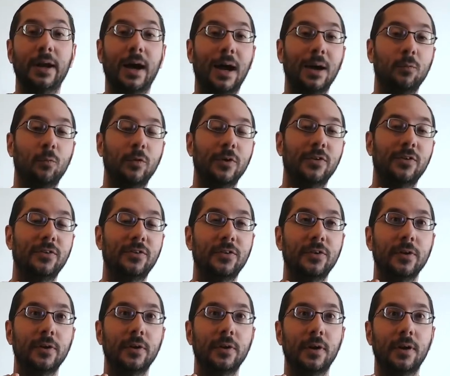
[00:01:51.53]
I
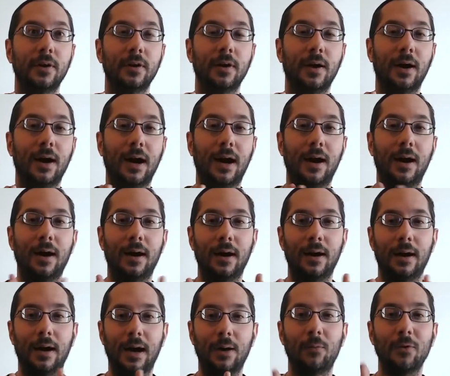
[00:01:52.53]

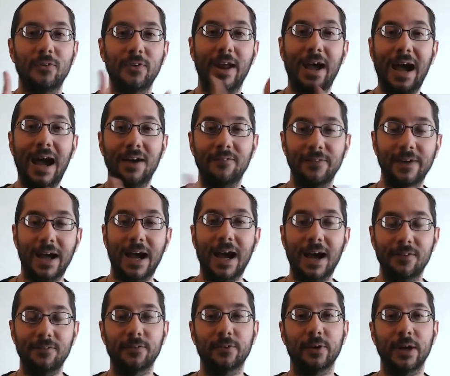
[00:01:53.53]
wasn't half and
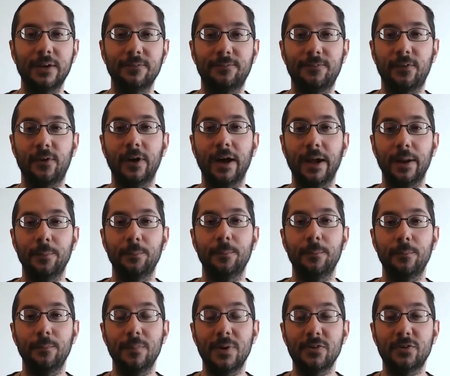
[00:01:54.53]
half grateful and
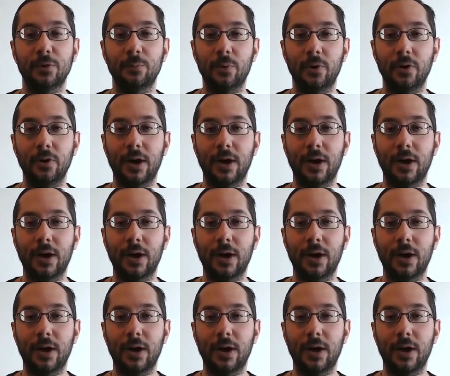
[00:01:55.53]
miserable.